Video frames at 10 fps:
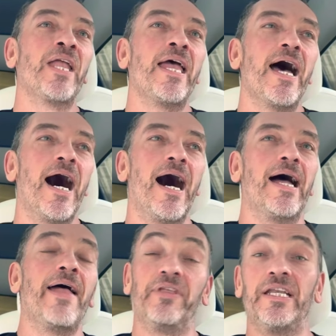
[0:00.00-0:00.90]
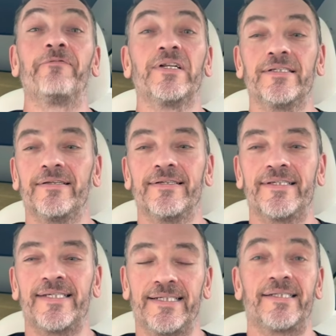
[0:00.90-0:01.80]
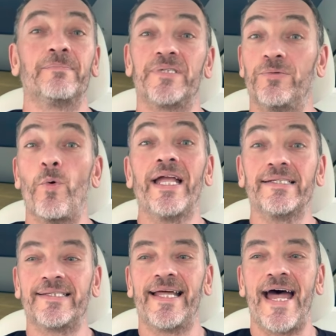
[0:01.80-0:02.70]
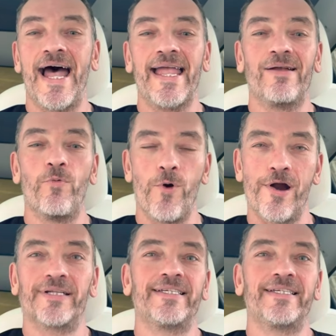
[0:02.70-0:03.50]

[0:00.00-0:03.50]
and the different systems and ways that I work